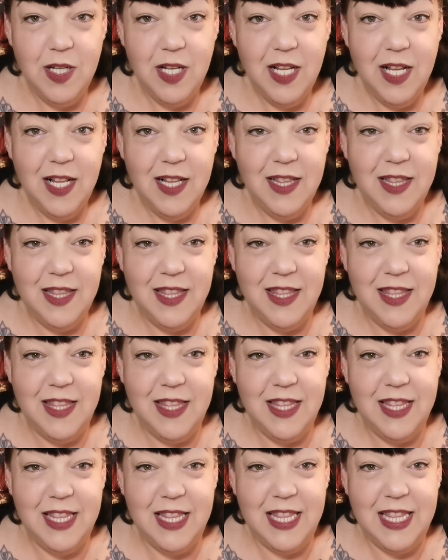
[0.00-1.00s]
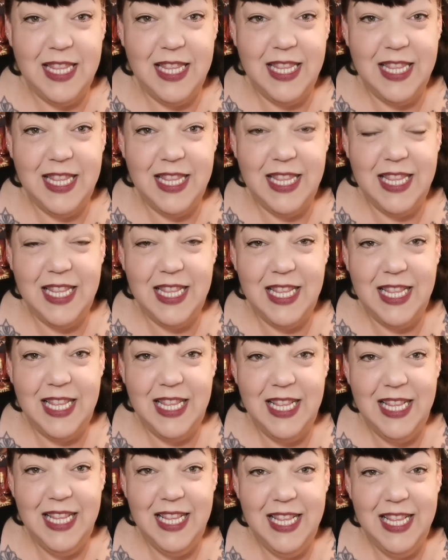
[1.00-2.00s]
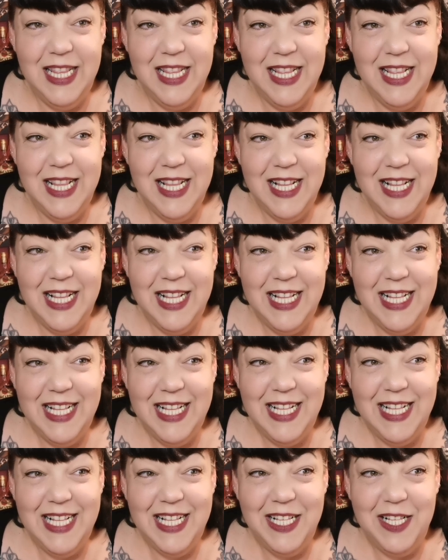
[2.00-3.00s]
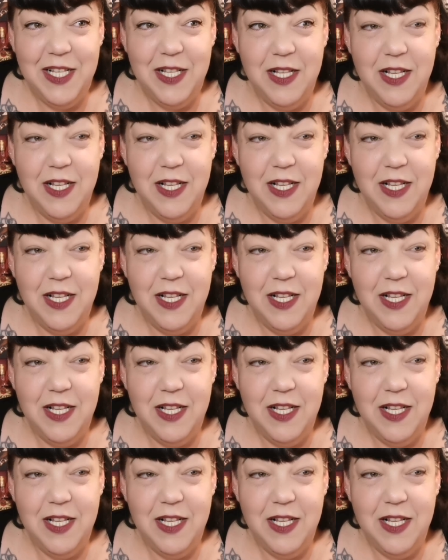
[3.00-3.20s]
(silence)